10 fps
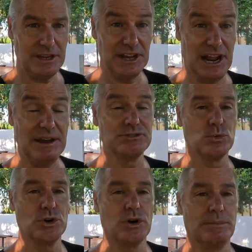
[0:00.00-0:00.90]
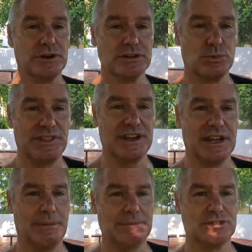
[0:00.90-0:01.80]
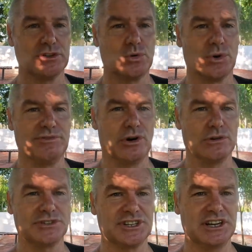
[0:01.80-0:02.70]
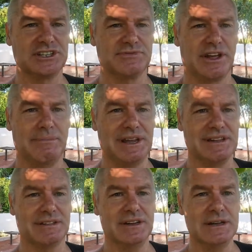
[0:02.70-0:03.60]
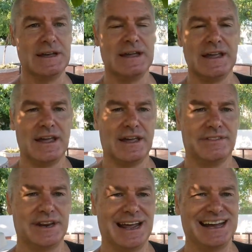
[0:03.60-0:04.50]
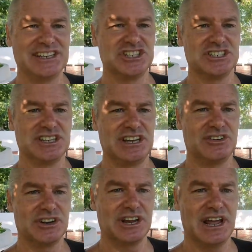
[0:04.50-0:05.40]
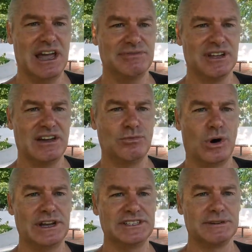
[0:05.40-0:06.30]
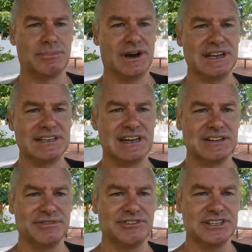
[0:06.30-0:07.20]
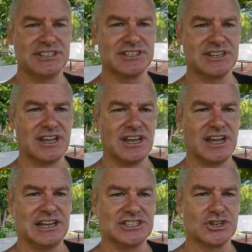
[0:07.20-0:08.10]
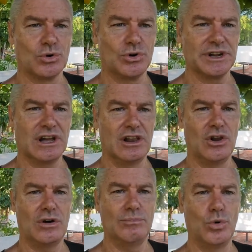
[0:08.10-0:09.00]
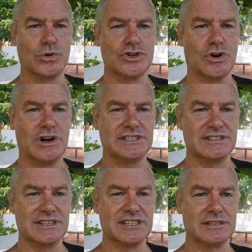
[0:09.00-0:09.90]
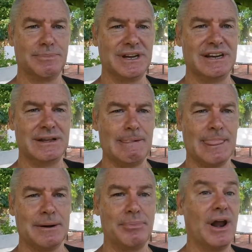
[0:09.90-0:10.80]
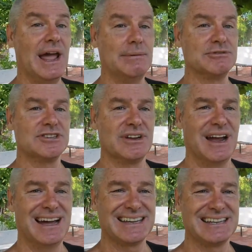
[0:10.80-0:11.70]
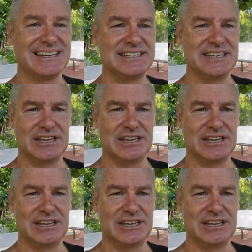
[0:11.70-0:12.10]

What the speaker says: when they come up to the quarterfinal stage, if they make it there, then Argentina are going to have ways to breaking down defenses and scoring a lot more tries, and this has been perhaps their Achilles